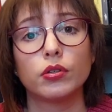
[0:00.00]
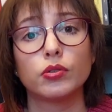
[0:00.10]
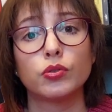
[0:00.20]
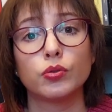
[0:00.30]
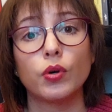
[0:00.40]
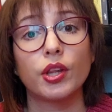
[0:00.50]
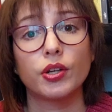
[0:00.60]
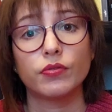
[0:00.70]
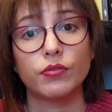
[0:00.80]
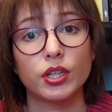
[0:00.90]
to
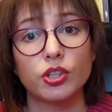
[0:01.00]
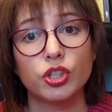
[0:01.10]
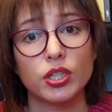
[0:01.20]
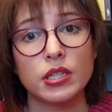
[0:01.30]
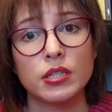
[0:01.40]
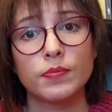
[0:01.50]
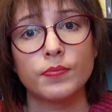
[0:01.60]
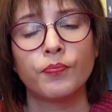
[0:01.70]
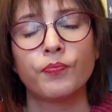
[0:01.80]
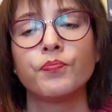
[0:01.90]
other villages.
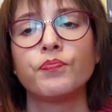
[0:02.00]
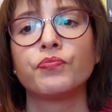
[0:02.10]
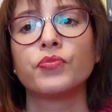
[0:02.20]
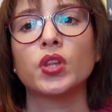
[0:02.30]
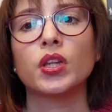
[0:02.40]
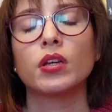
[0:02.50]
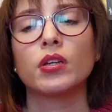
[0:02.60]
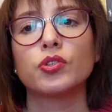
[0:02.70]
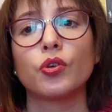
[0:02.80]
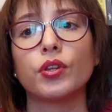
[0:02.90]

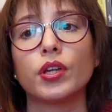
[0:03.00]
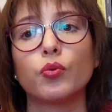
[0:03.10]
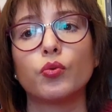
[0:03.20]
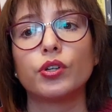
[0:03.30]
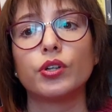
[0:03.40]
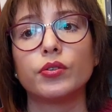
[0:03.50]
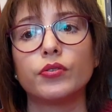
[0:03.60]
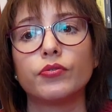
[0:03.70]
So they were